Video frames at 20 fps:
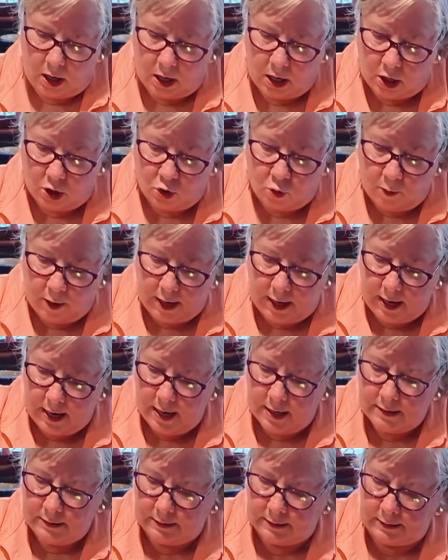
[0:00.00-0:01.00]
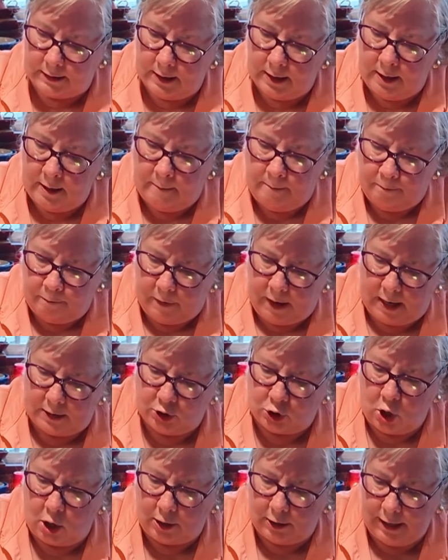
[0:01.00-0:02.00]
ingredients and
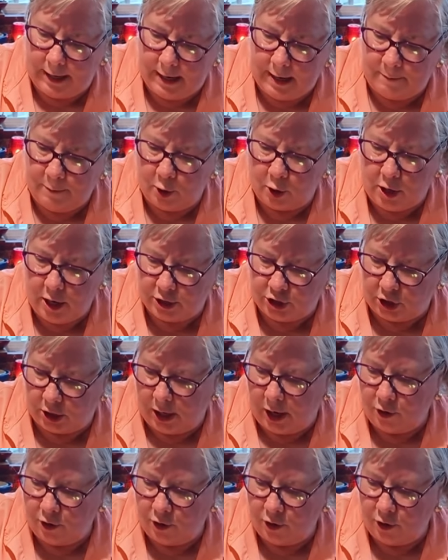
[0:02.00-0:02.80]
start cleaning up your kitchen.